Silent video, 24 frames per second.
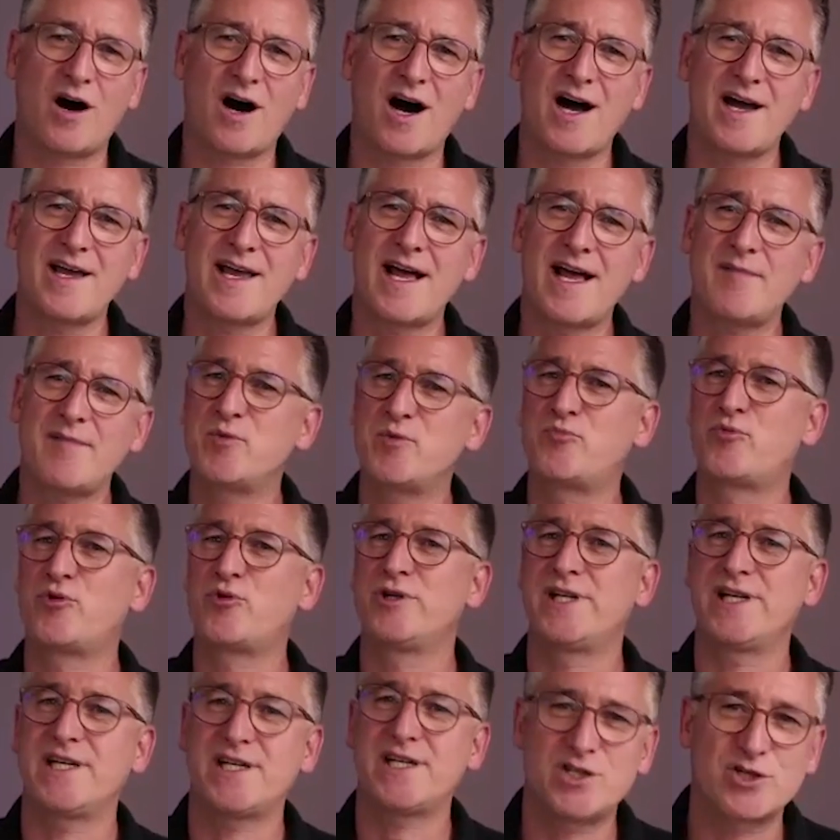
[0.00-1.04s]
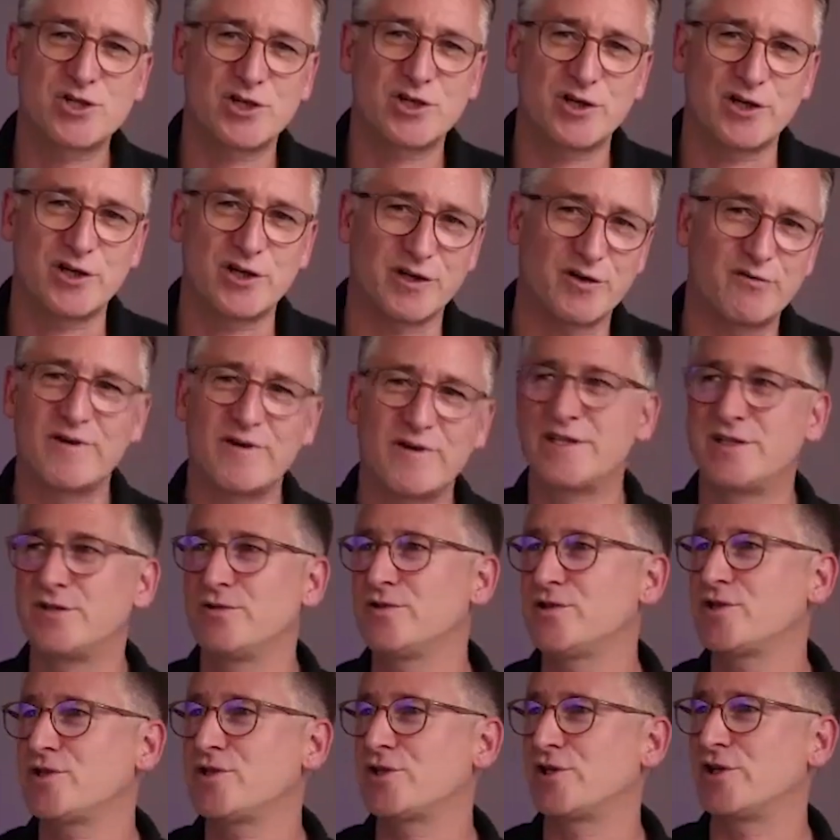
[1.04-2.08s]
help you predict churn or
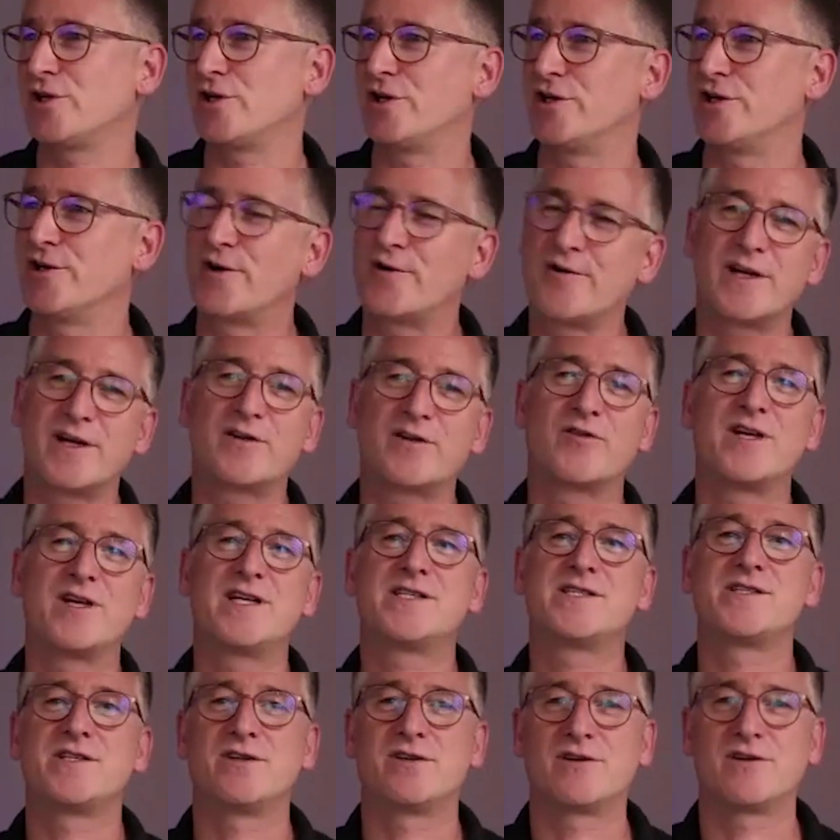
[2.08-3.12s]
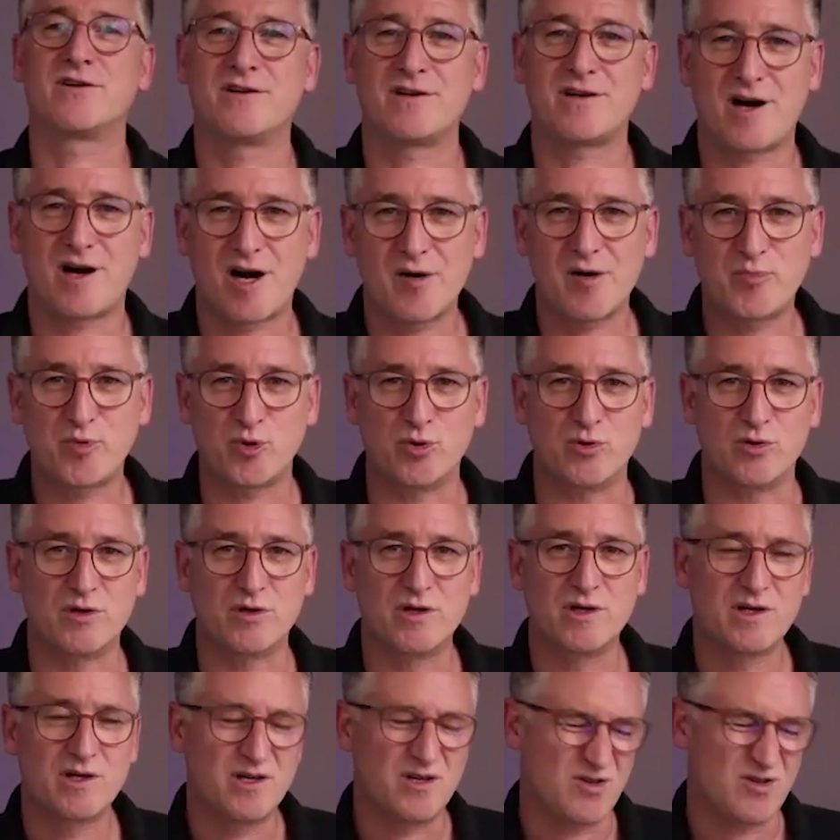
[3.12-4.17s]
reduce churn or increase your ARPU.
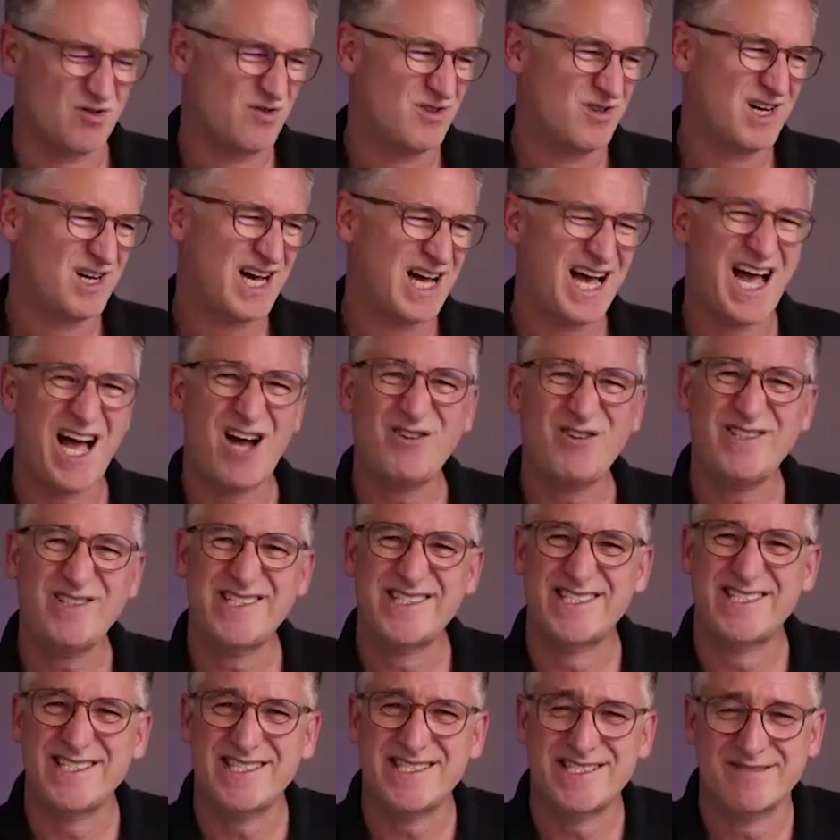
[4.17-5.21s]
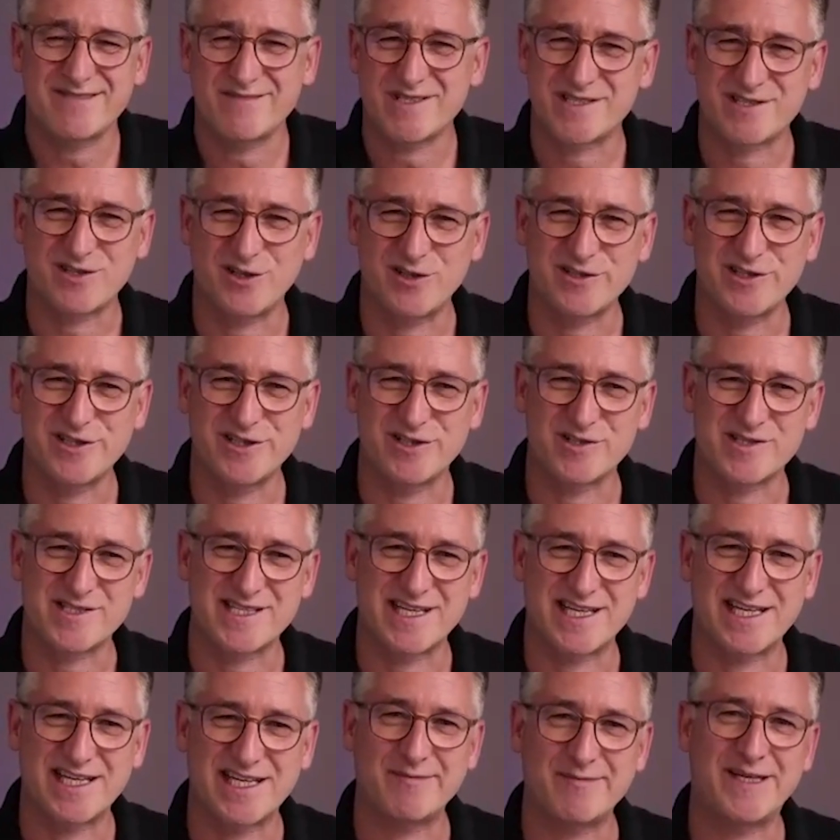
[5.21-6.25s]
How the system is called that you're
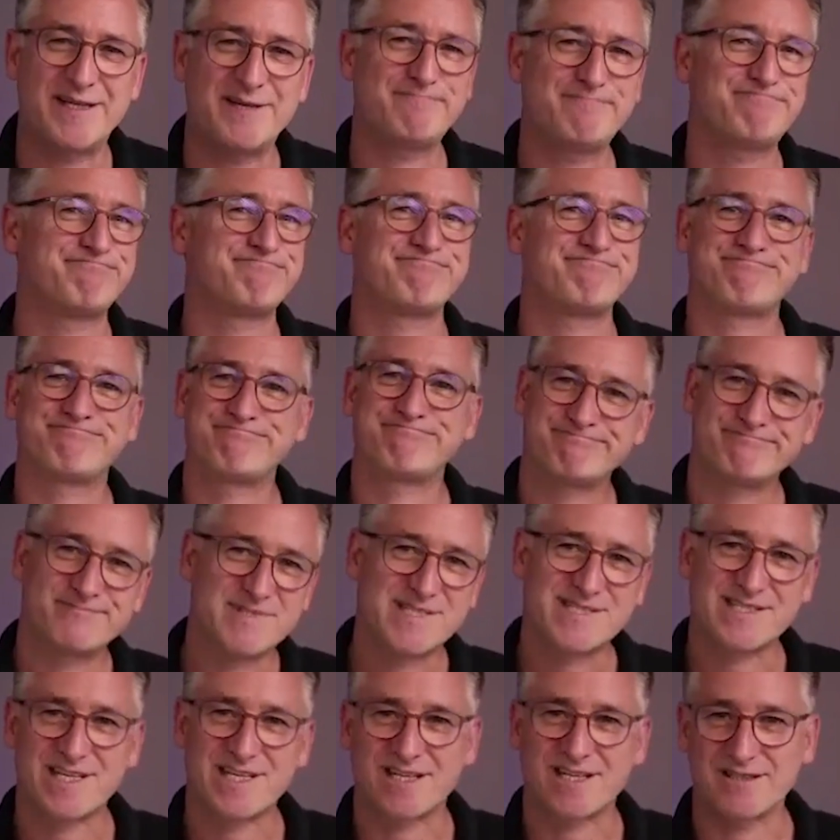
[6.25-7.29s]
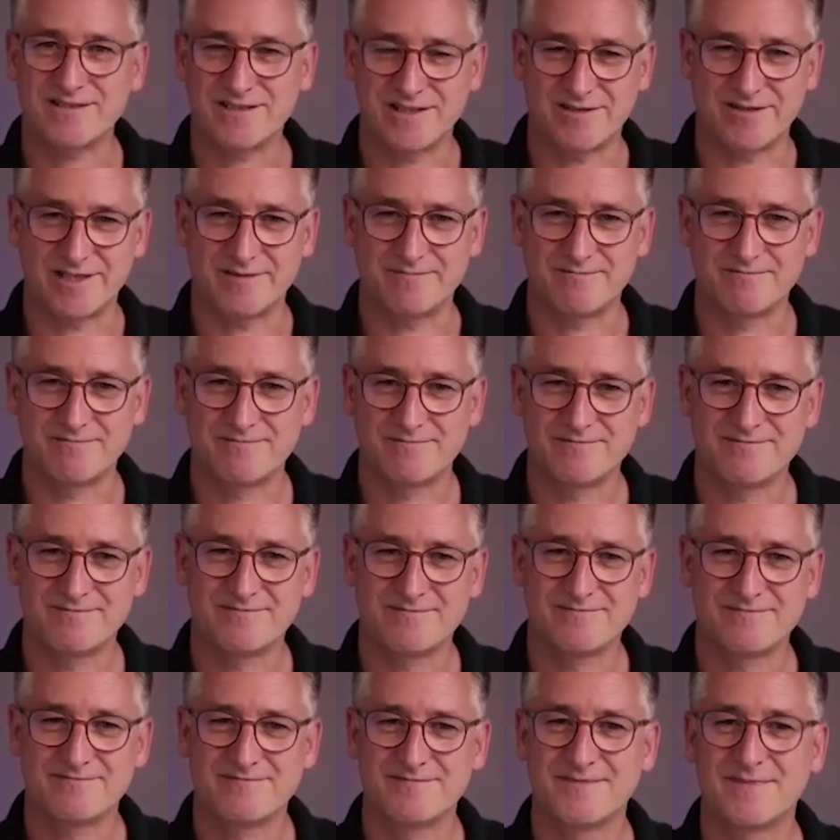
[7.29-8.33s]
selling me, secondary.
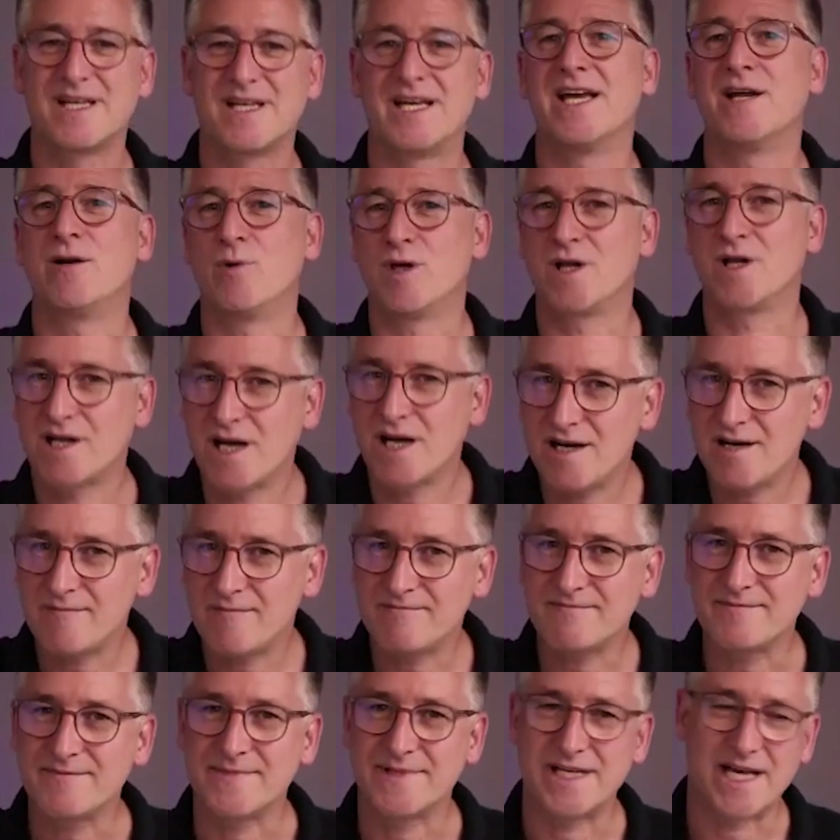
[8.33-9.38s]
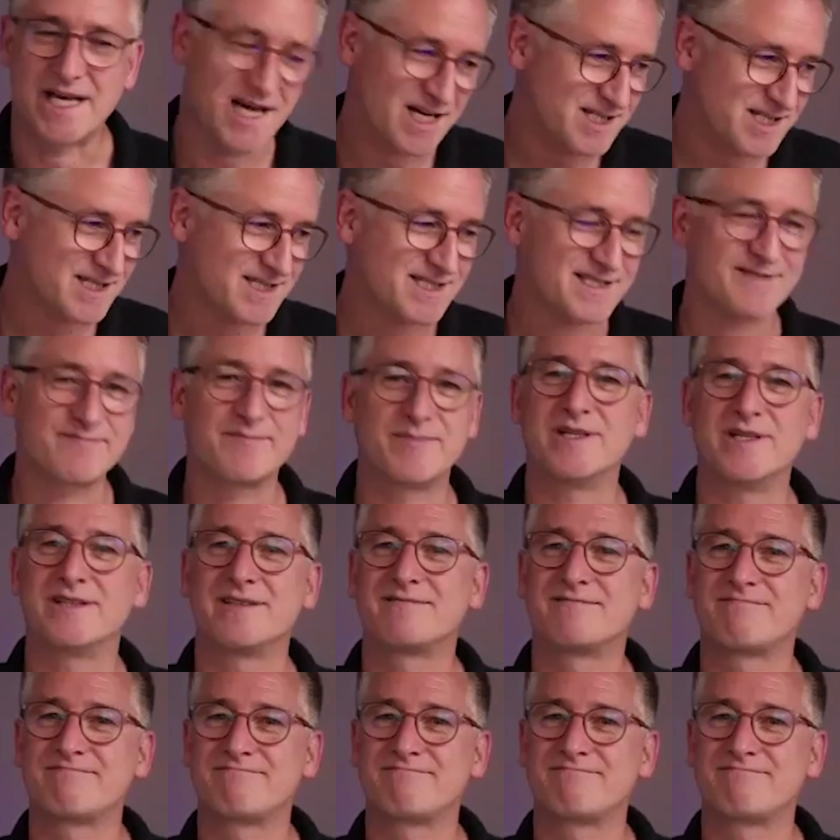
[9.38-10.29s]
It will come, yes, but,